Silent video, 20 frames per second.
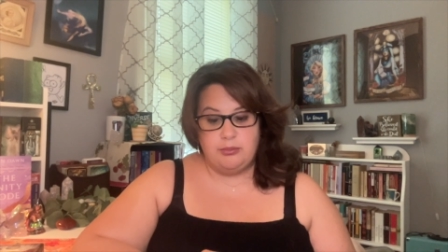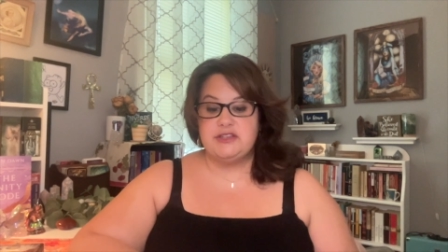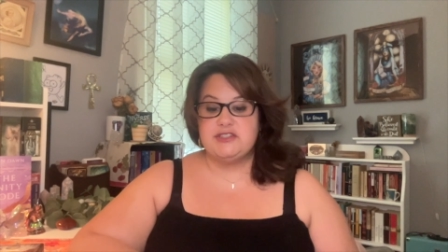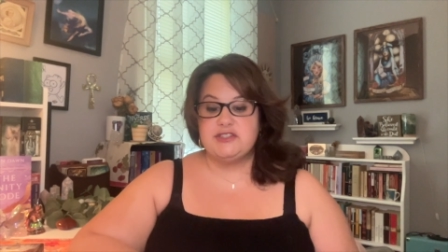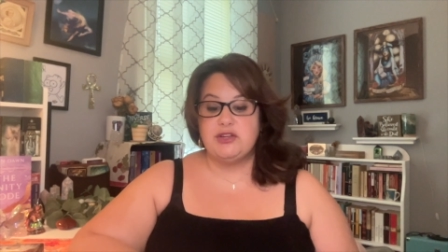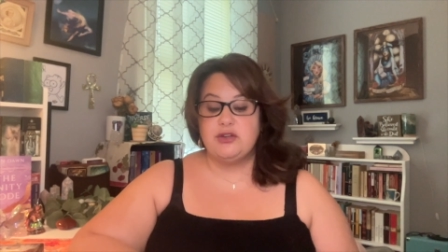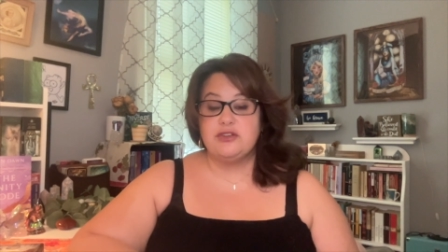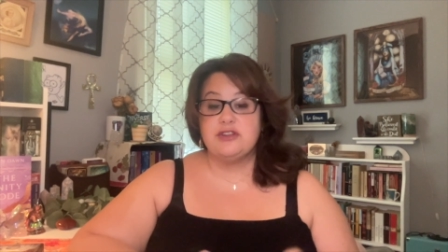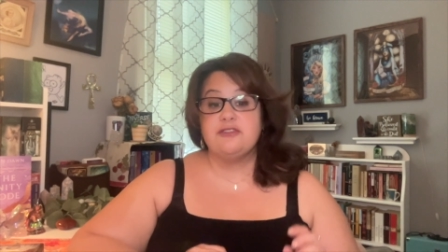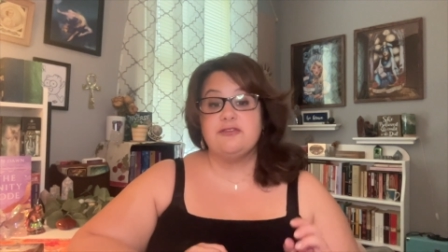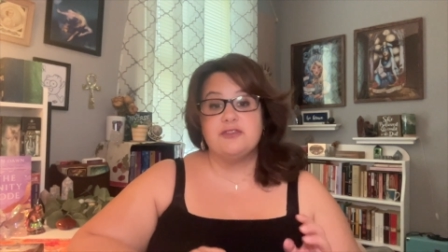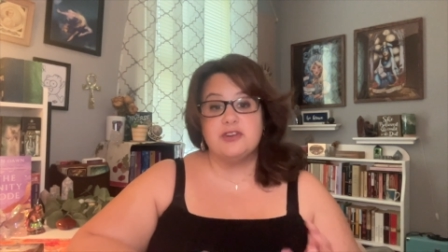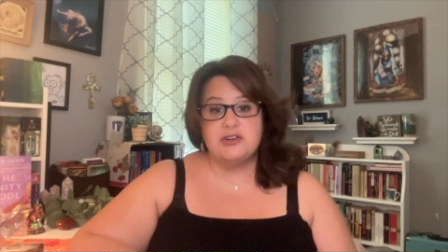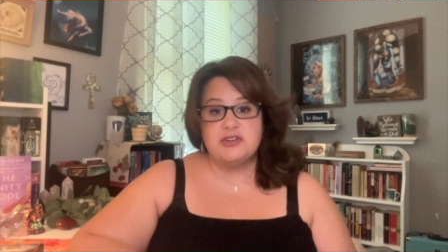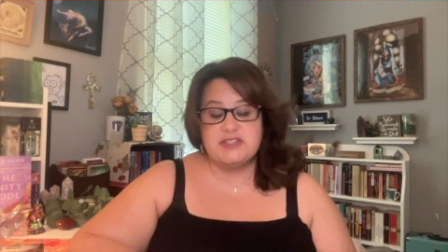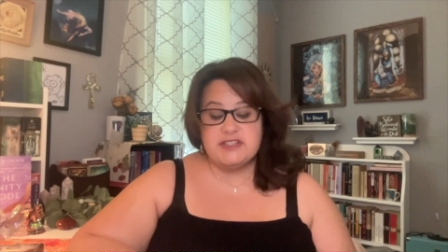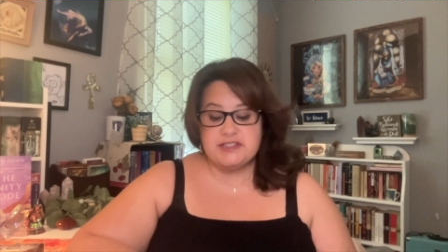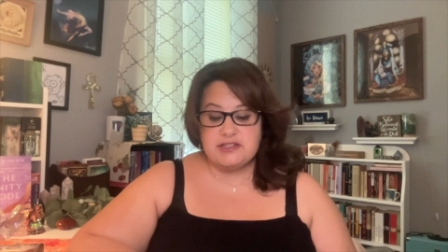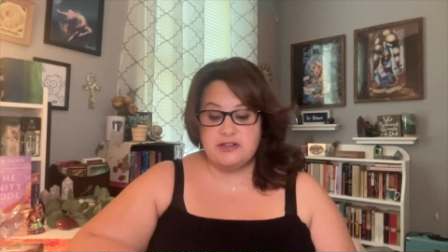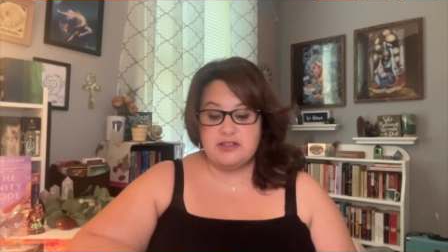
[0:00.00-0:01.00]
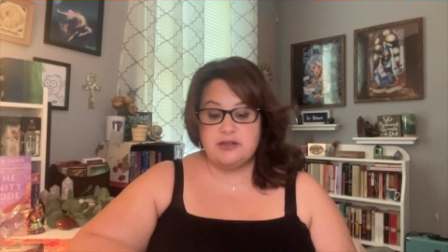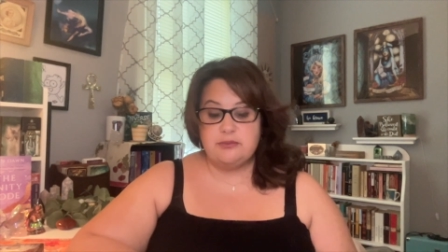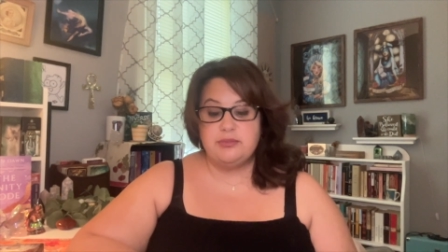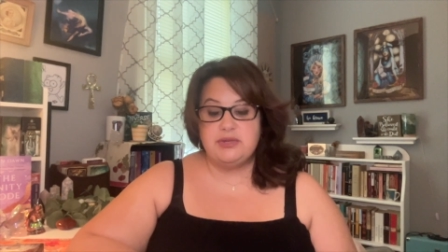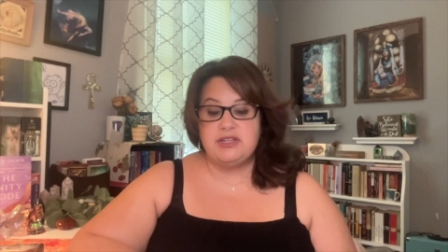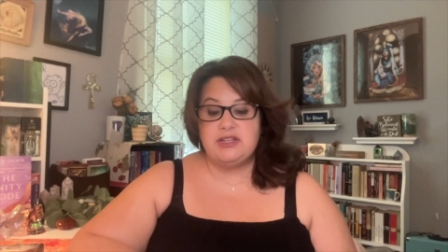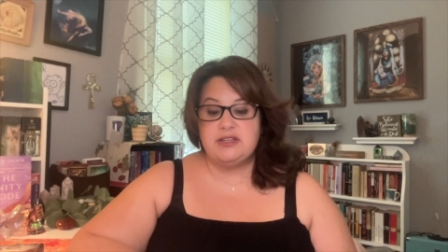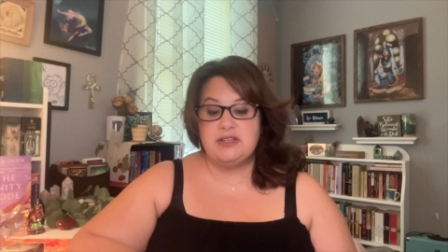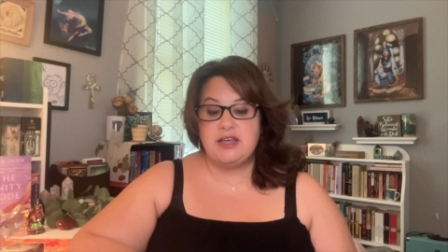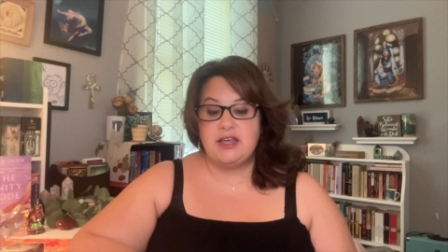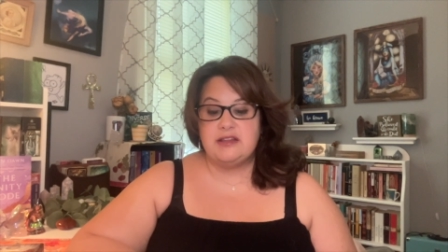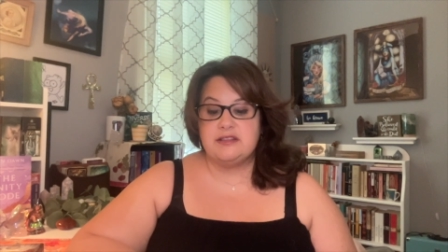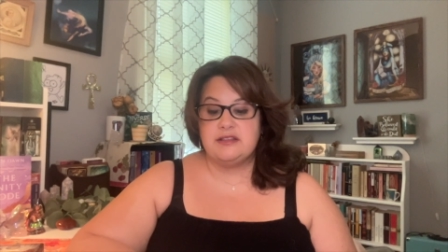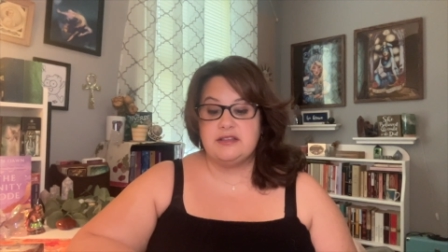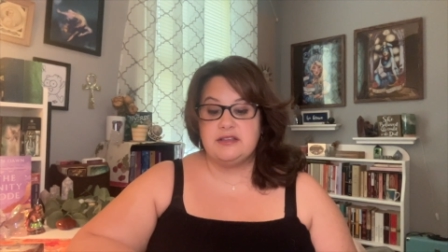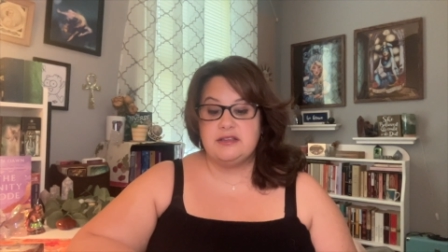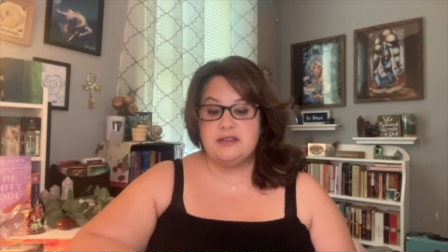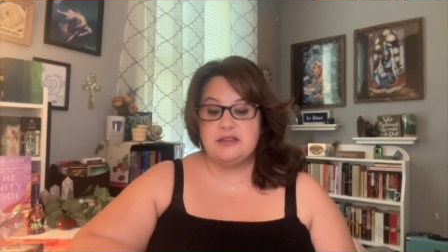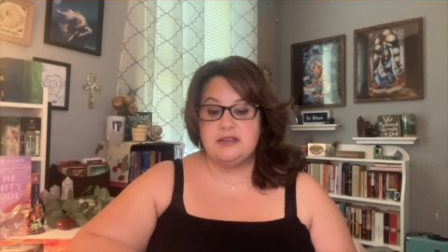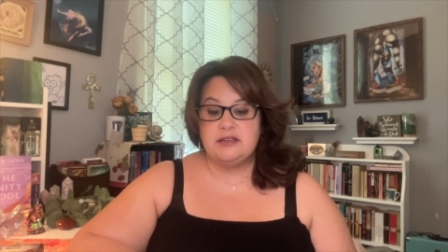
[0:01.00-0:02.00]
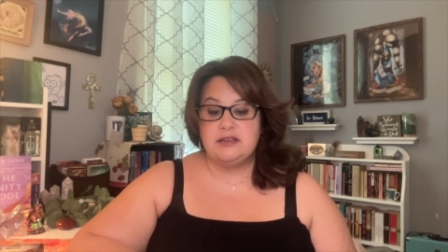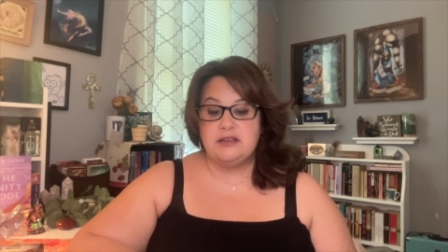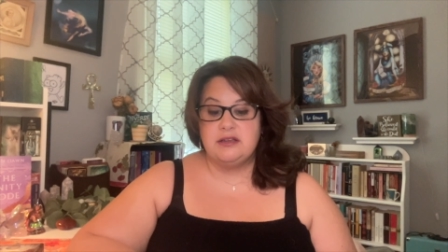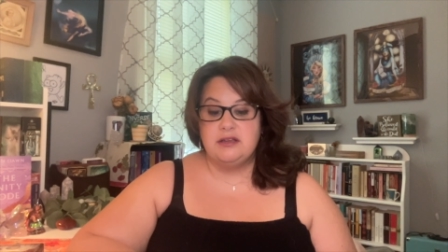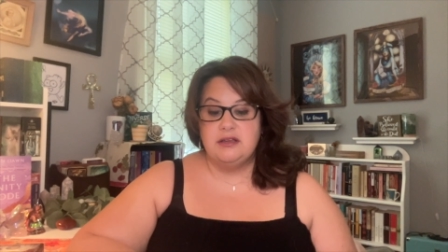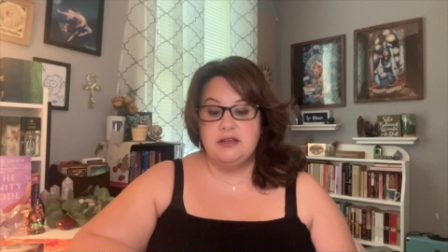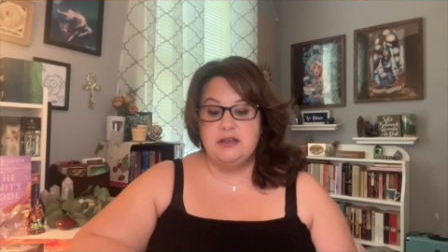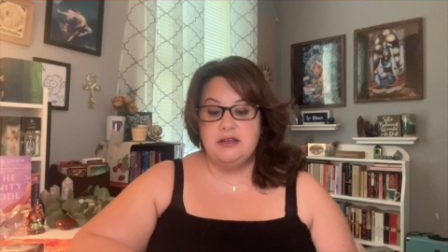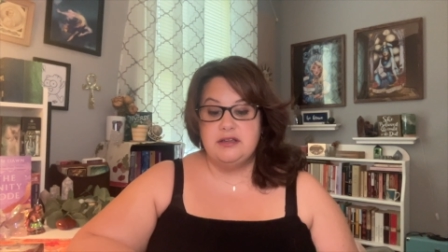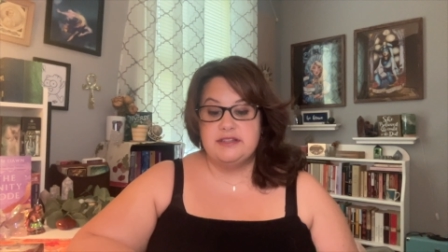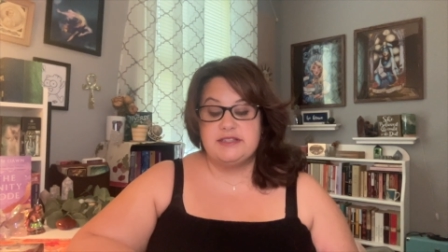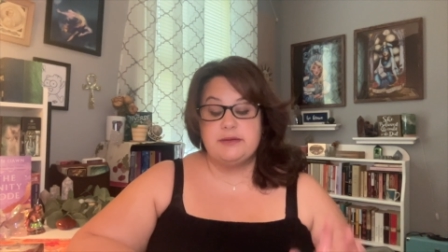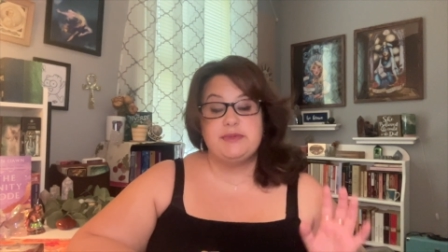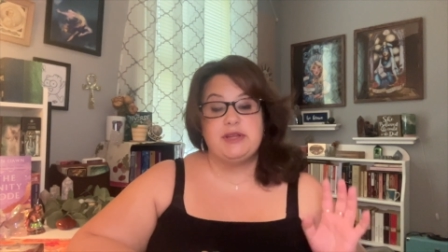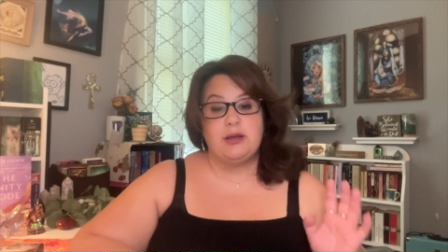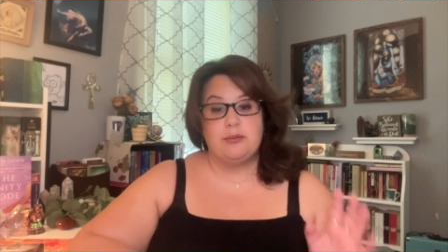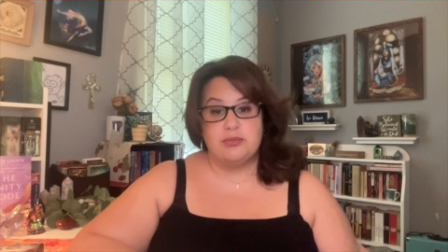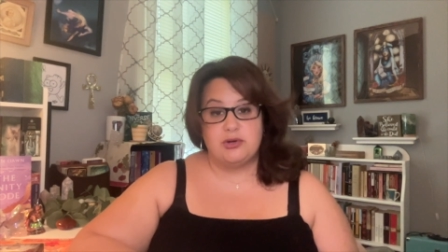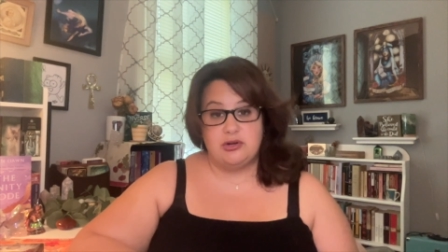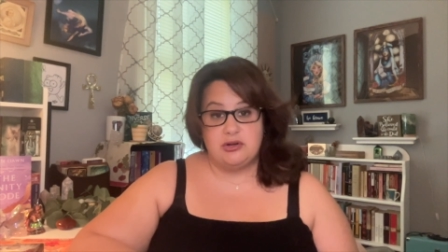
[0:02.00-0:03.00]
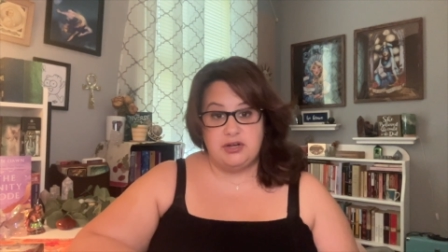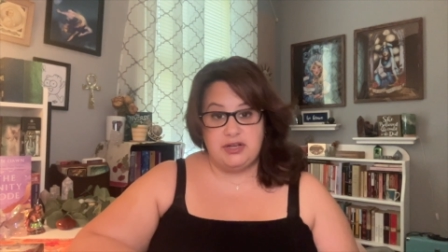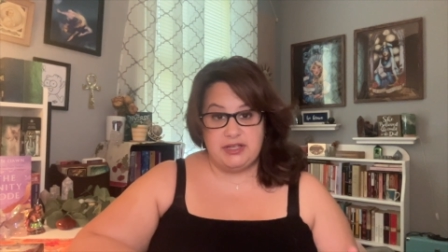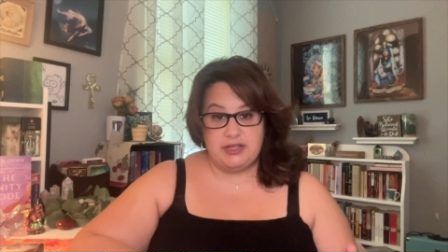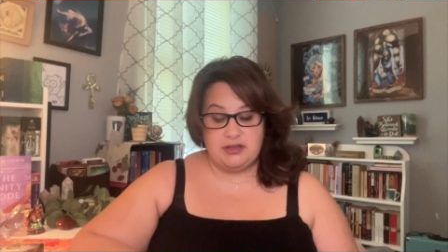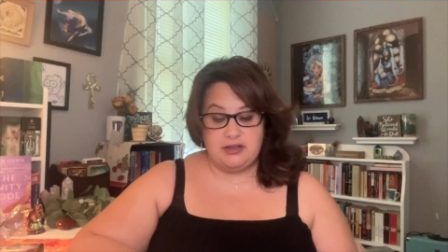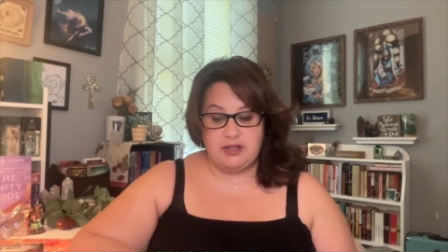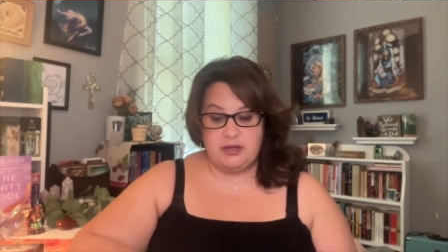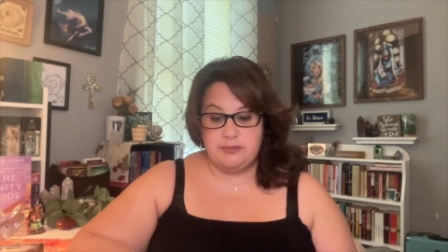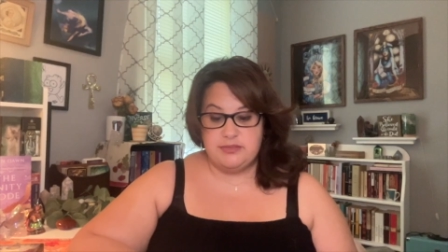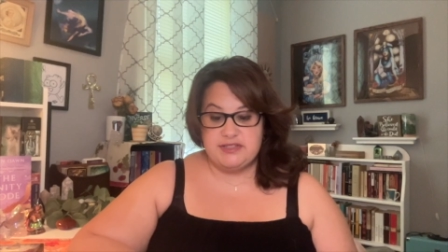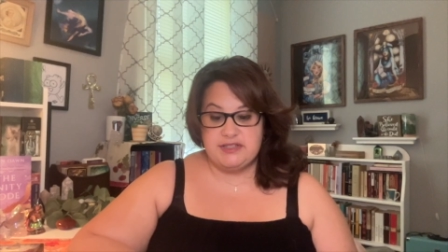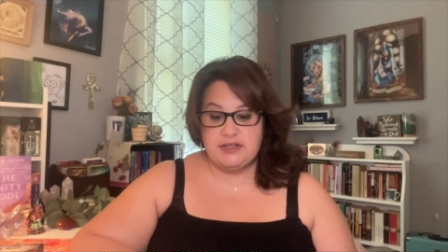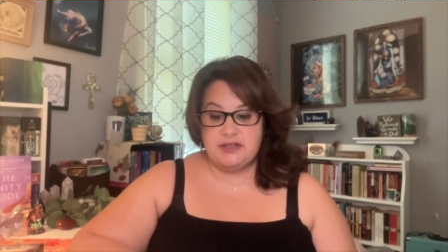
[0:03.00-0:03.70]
So the first is going to be the September eclipse.